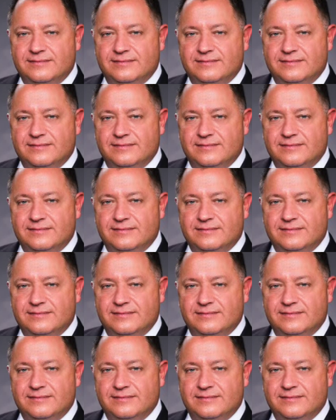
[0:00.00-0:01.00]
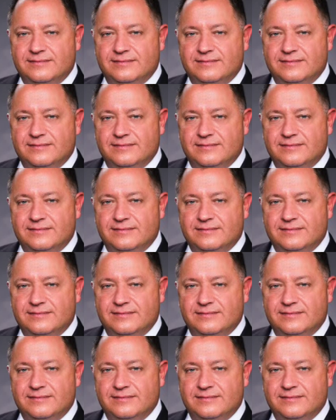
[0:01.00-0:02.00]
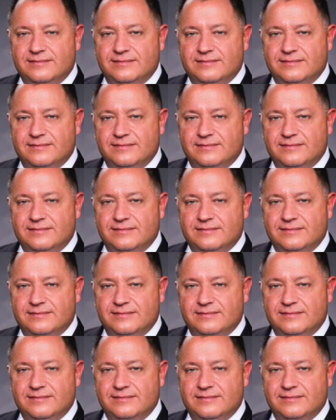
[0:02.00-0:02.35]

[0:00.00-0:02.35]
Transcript: (no lip movement)